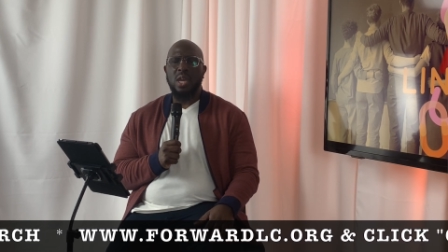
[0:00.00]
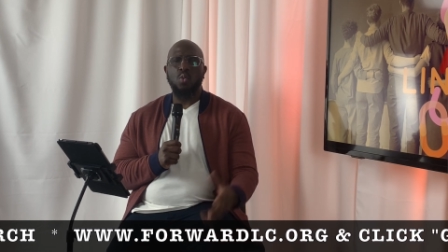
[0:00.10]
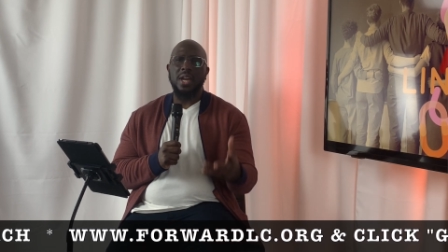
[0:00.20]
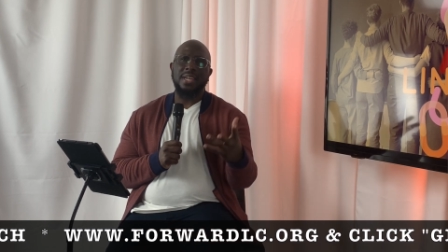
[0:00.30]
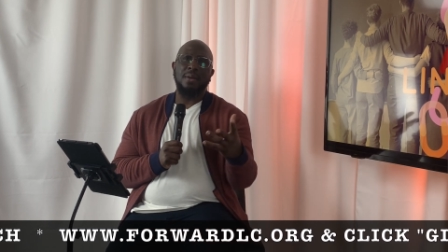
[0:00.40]

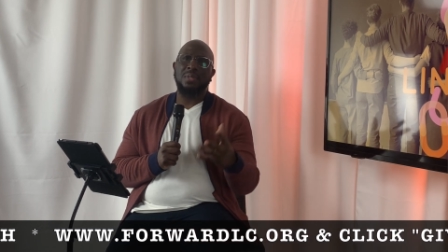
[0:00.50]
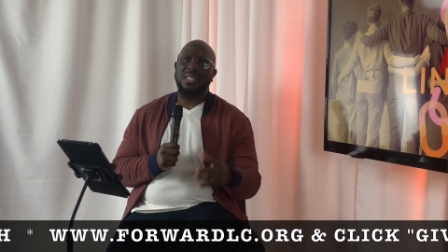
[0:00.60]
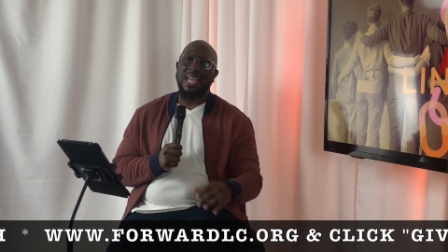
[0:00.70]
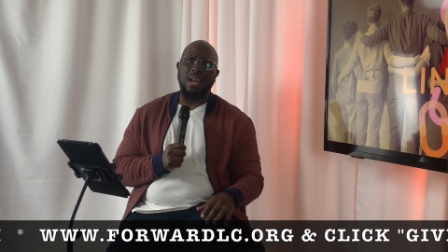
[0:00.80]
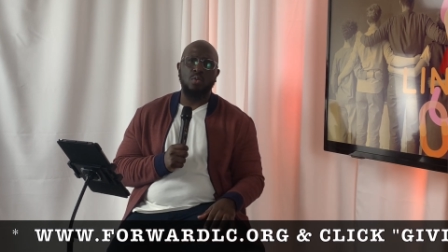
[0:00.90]
He wasn't
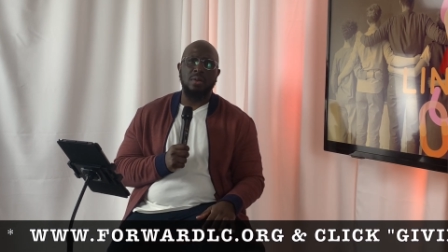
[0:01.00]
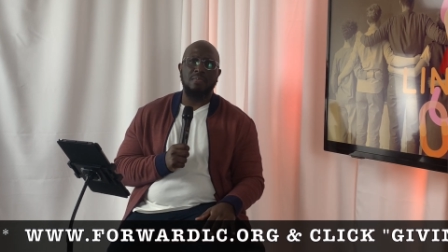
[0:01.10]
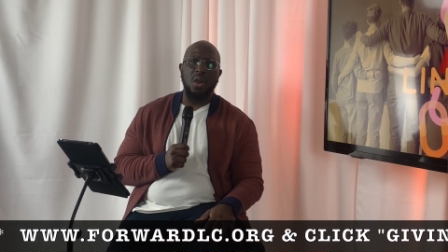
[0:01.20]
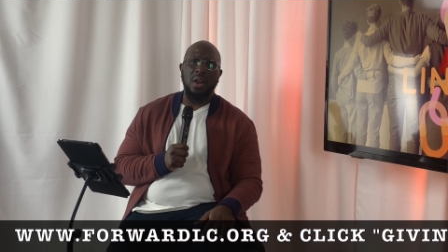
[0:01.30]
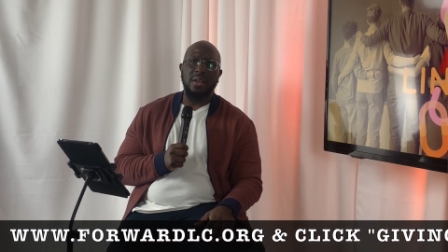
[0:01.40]
upset
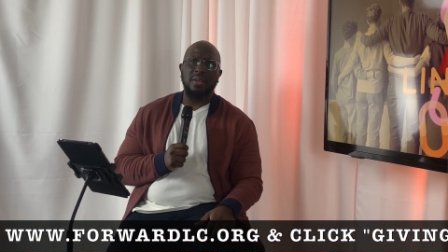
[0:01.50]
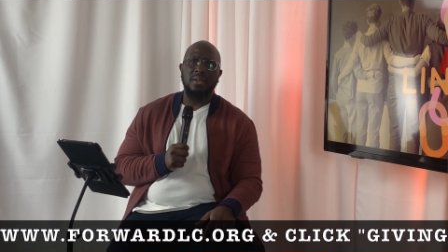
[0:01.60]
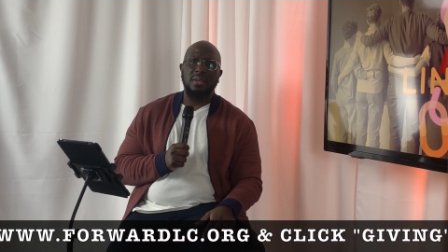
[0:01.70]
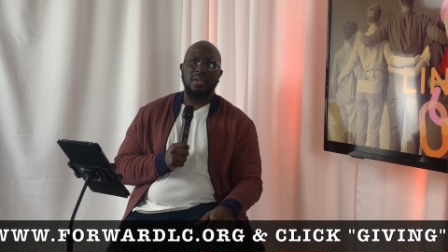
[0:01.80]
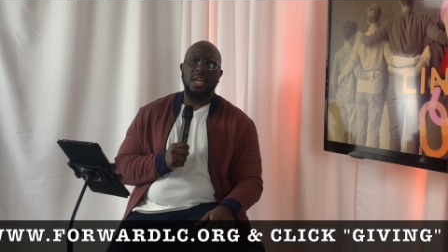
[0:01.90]
with Mark.
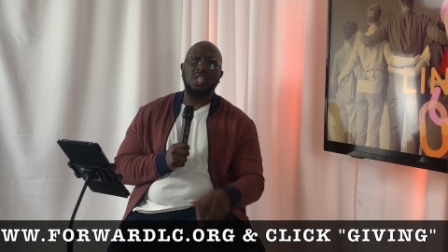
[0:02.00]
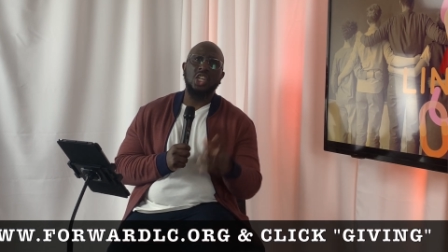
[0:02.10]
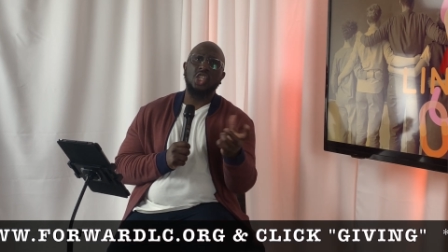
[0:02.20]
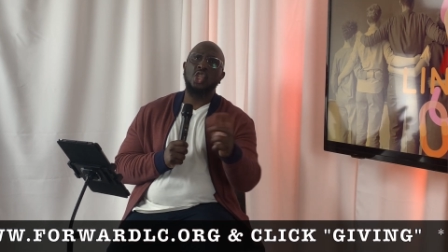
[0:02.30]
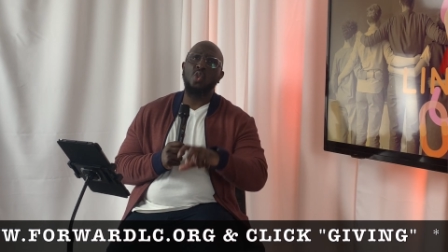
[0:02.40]

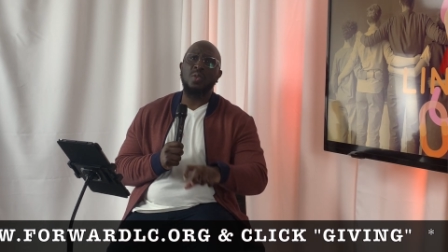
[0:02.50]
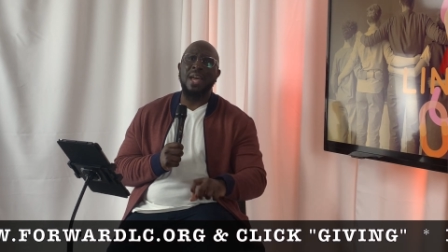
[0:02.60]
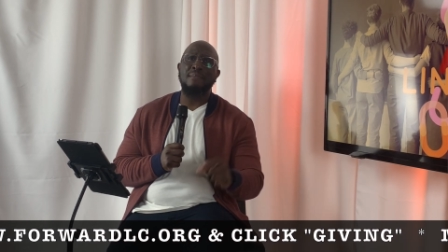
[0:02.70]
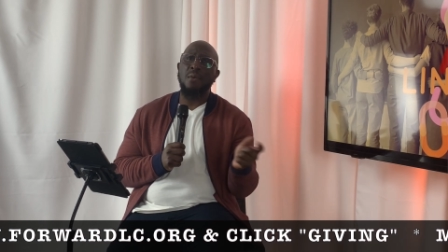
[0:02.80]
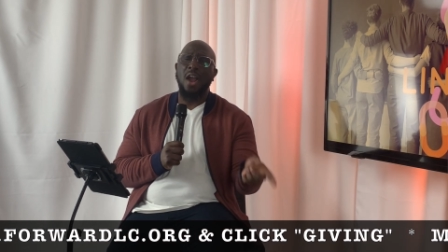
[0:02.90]
He just
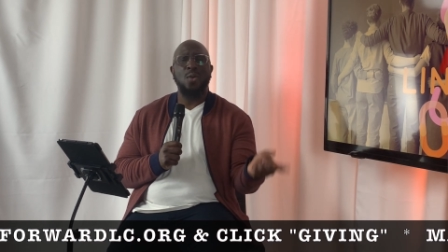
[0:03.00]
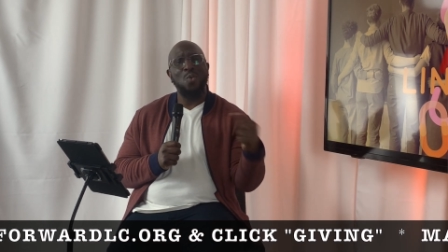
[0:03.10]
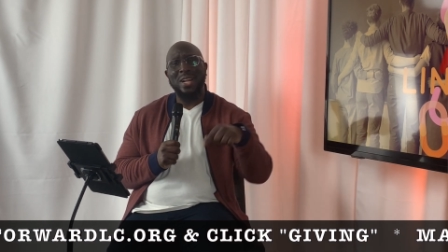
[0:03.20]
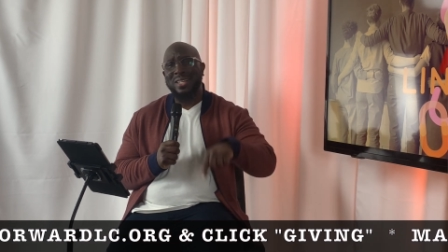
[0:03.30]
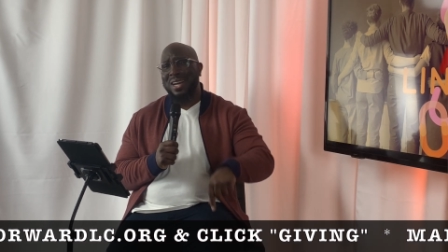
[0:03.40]
knew that
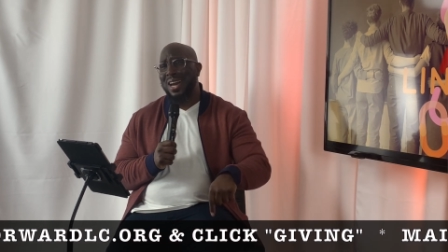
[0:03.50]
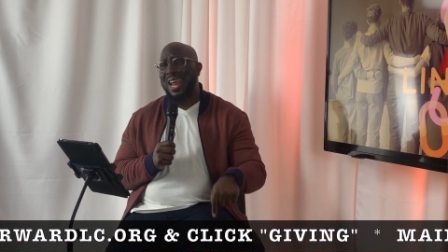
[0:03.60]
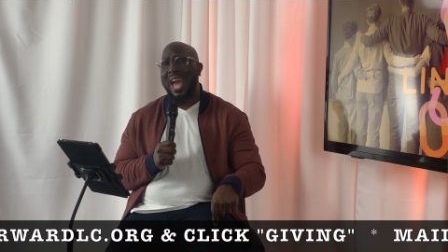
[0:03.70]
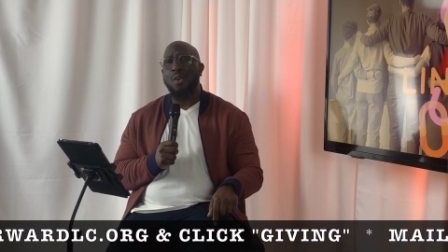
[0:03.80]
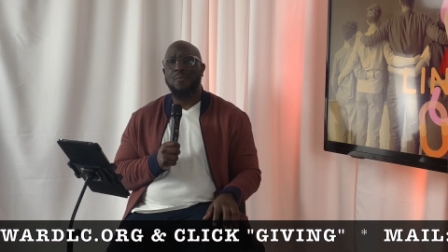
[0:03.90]
Mark wasn't
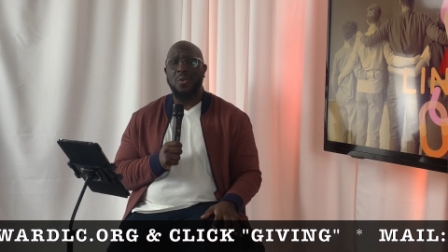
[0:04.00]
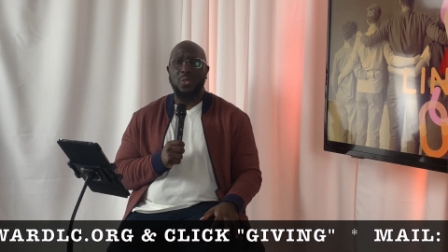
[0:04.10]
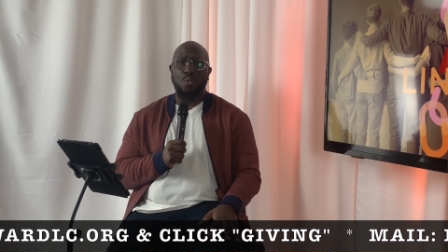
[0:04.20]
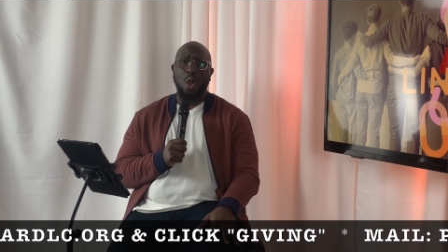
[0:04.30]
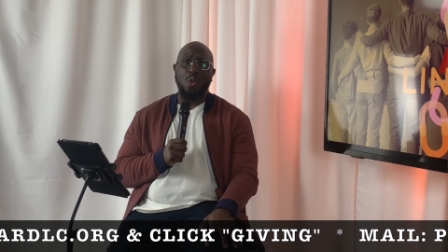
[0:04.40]
cut out
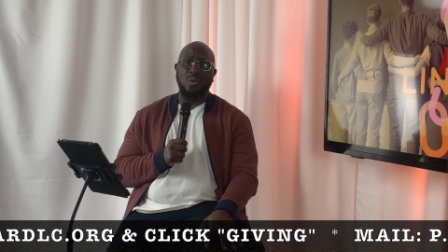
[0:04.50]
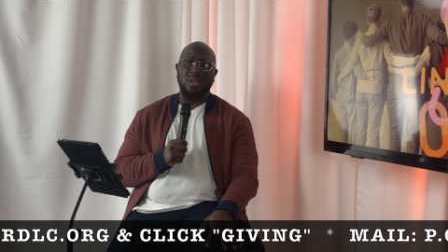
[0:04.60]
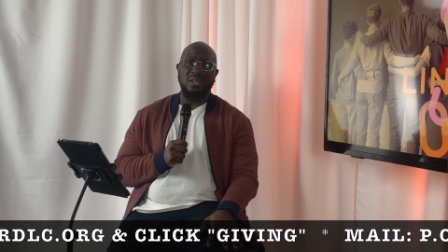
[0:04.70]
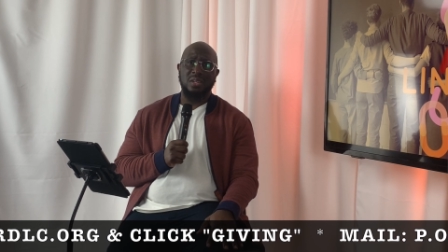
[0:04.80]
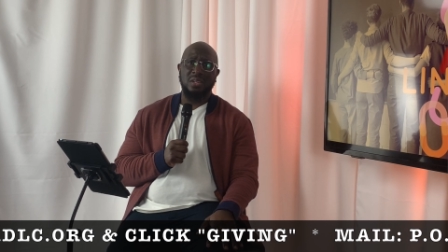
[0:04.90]
for the
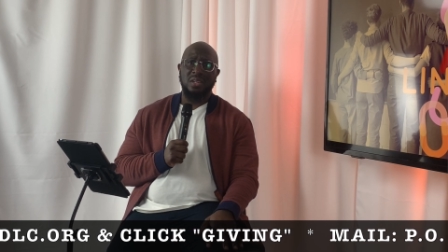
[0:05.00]
work